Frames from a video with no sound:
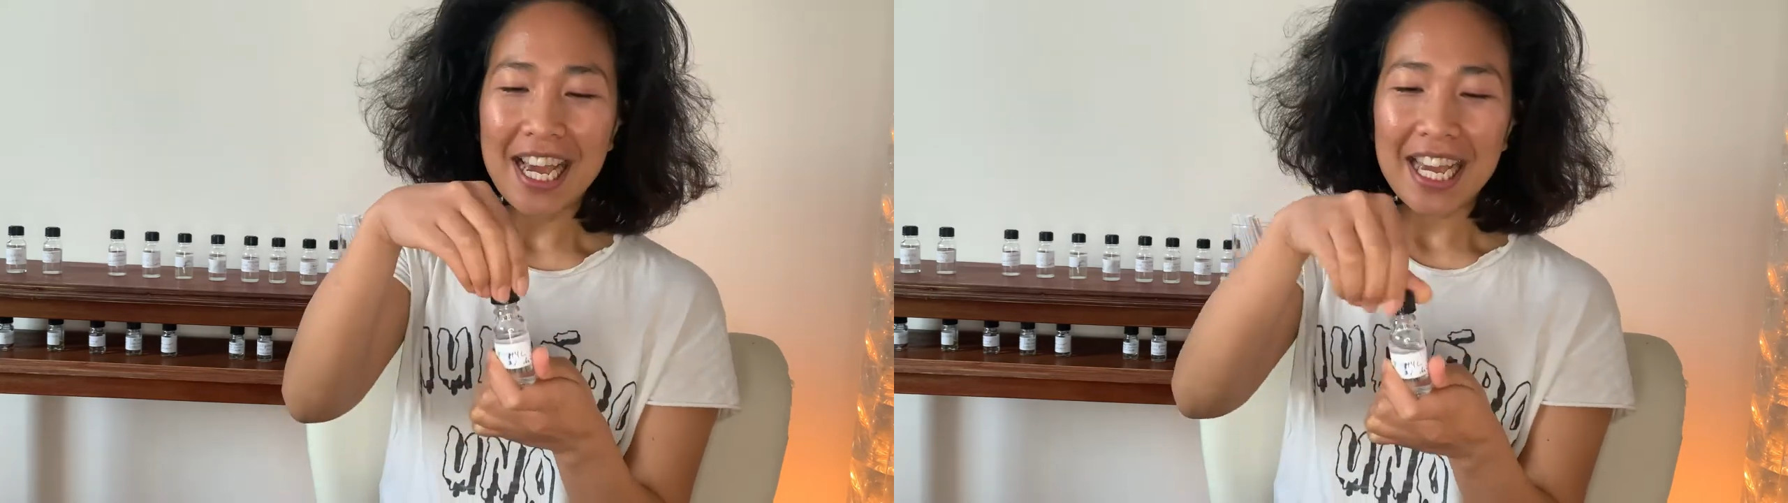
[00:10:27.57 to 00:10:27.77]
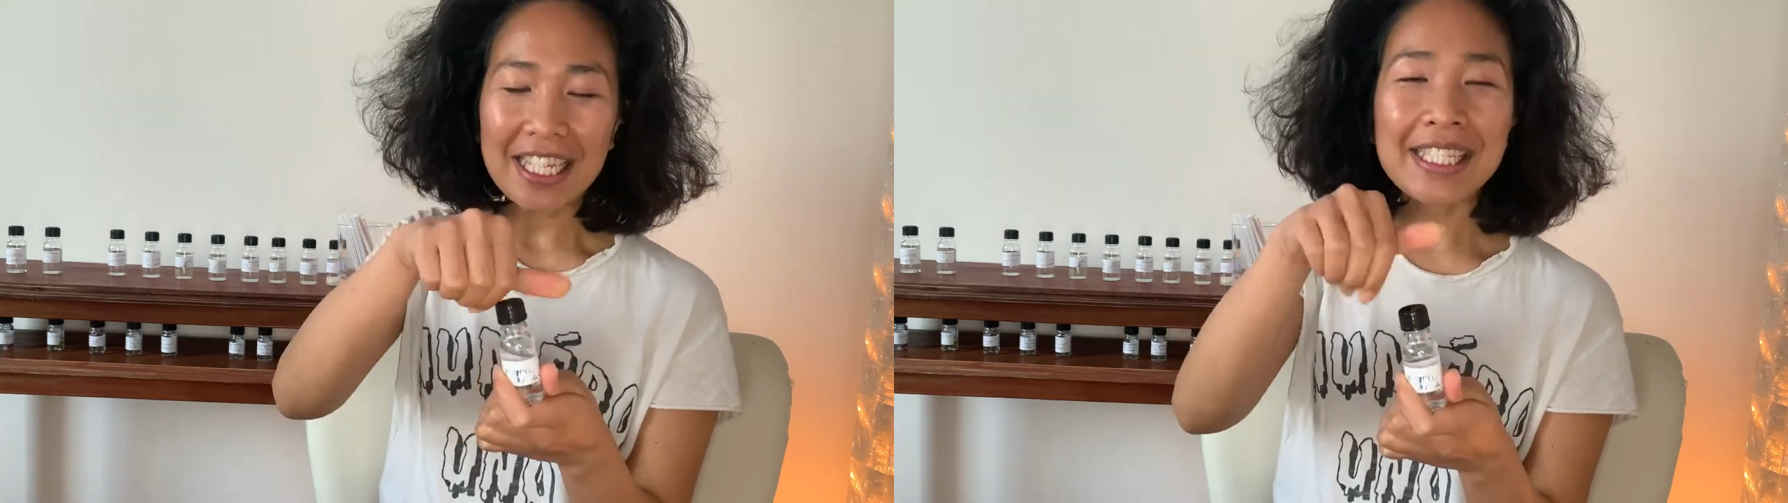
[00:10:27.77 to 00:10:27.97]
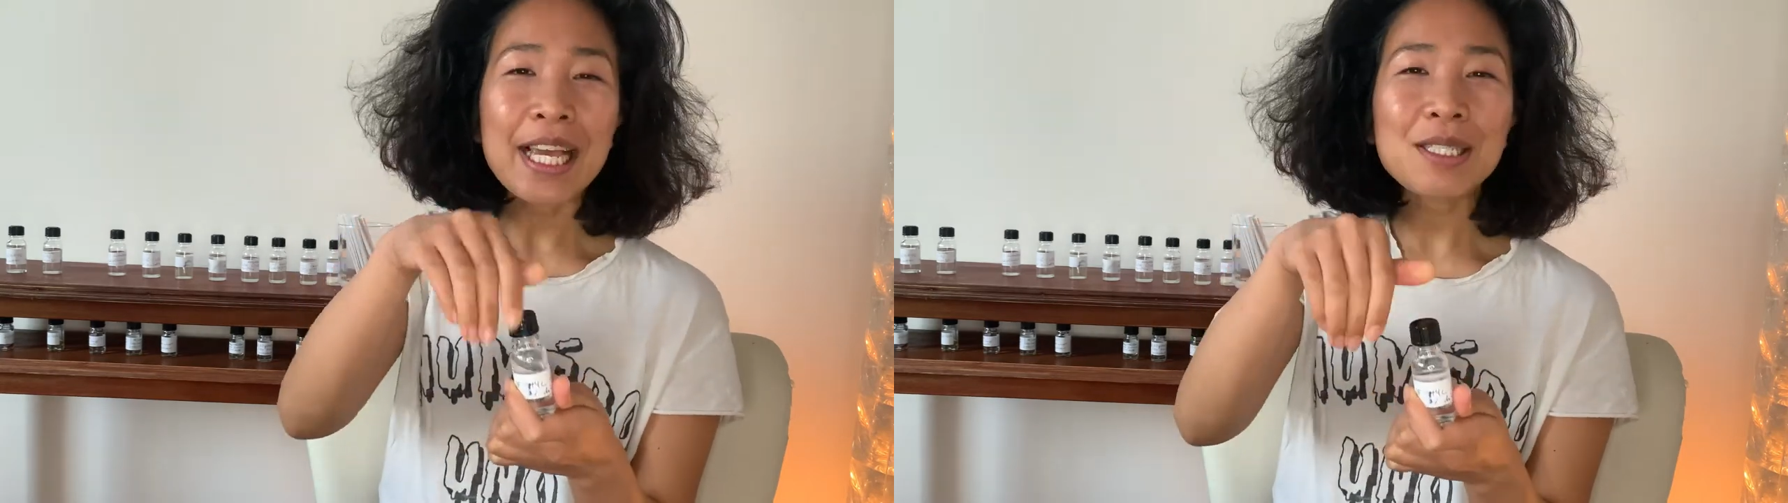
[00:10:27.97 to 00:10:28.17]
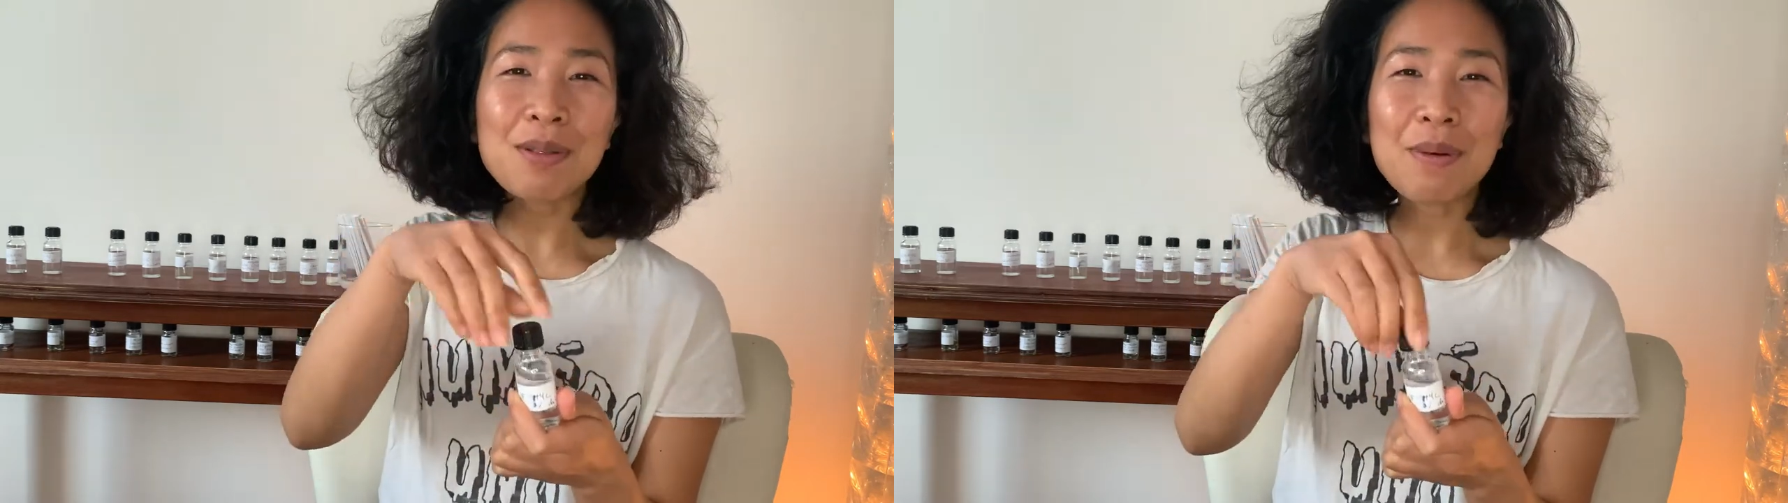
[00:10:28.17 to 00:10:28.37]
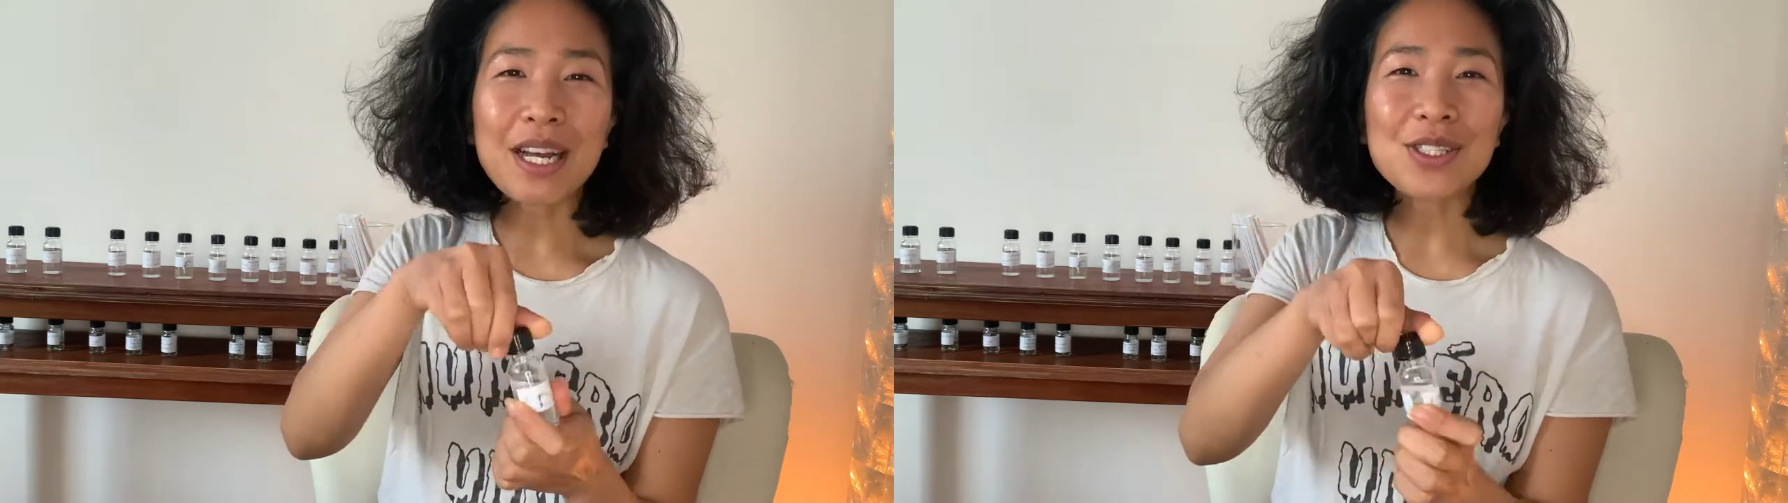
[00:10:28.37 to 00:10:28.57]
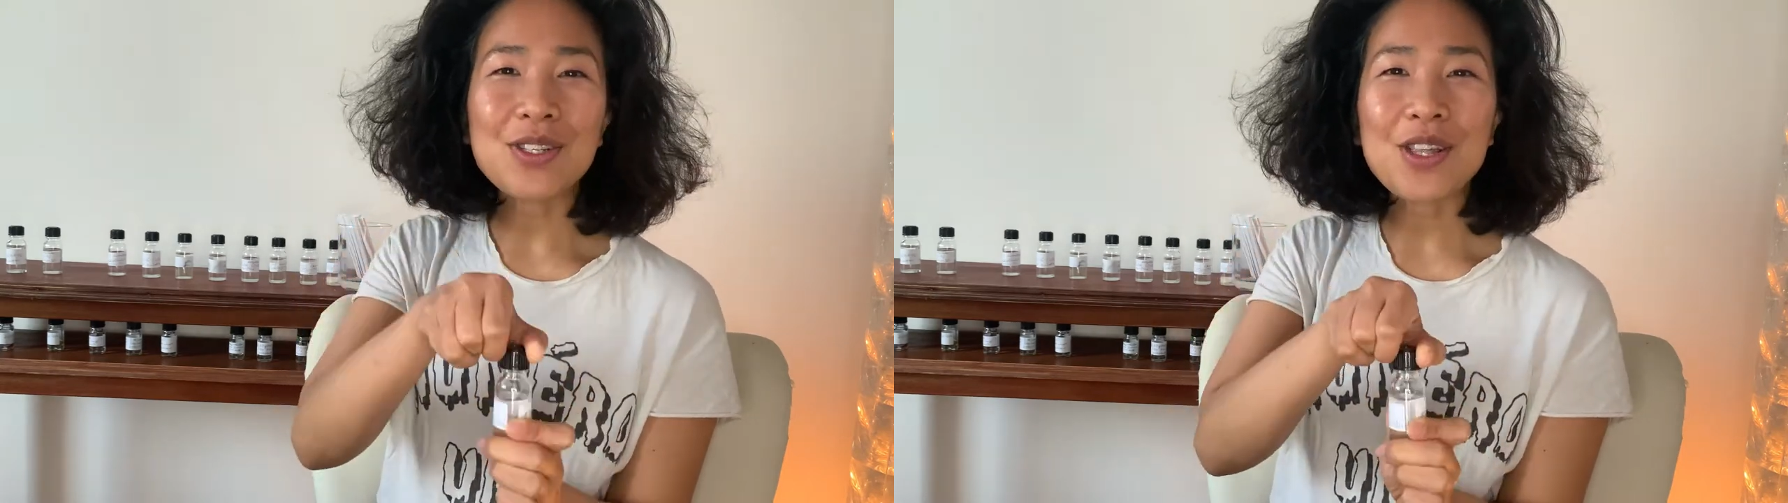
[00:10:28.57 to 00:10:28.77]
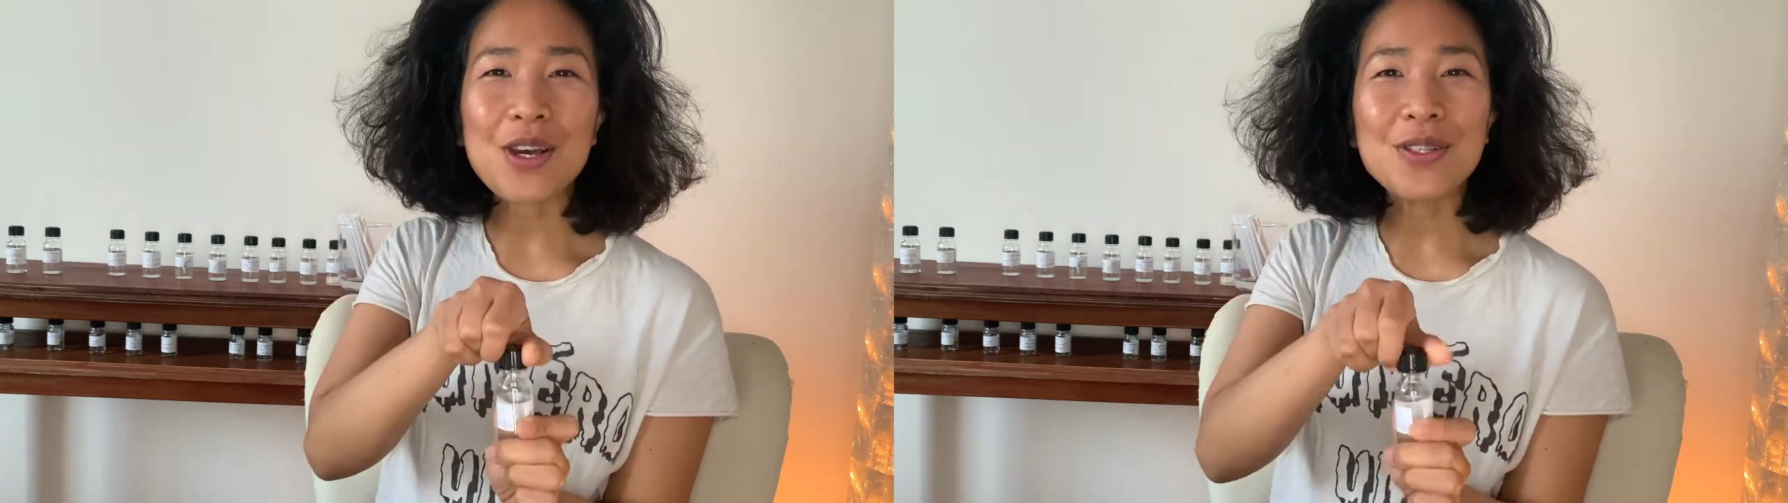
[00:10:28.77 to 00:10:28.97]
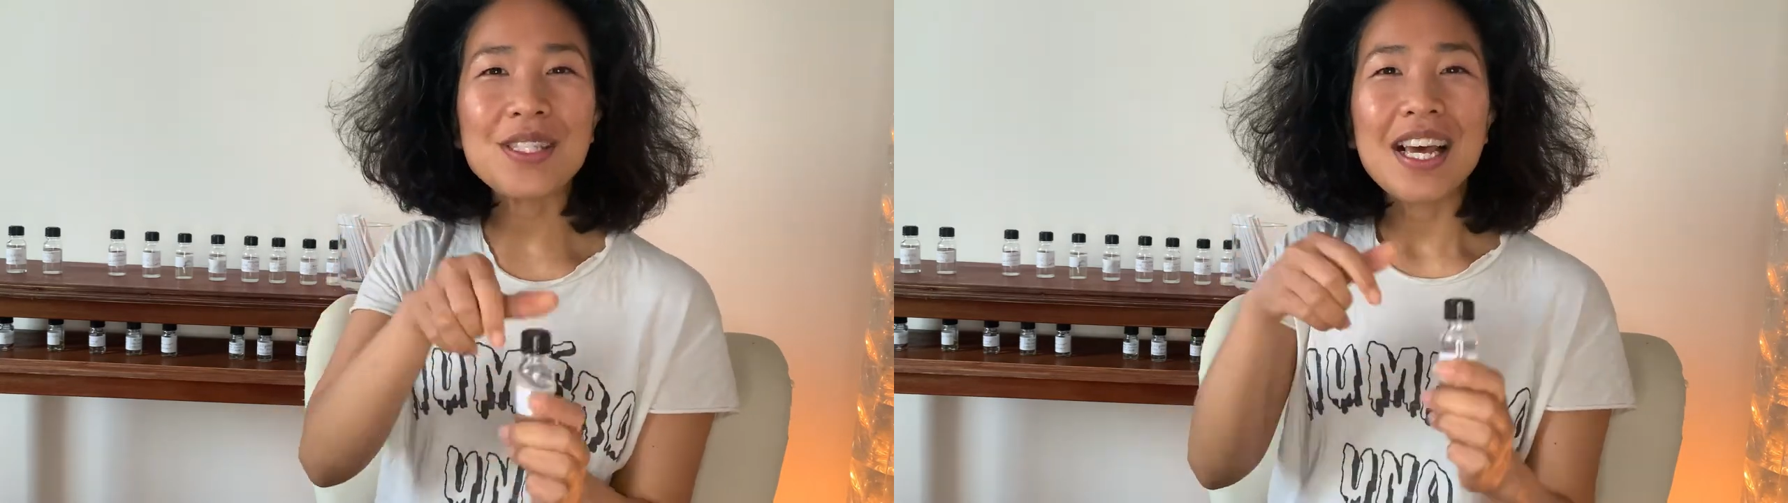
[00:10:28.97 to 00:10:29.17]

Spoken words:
It takes me back to those,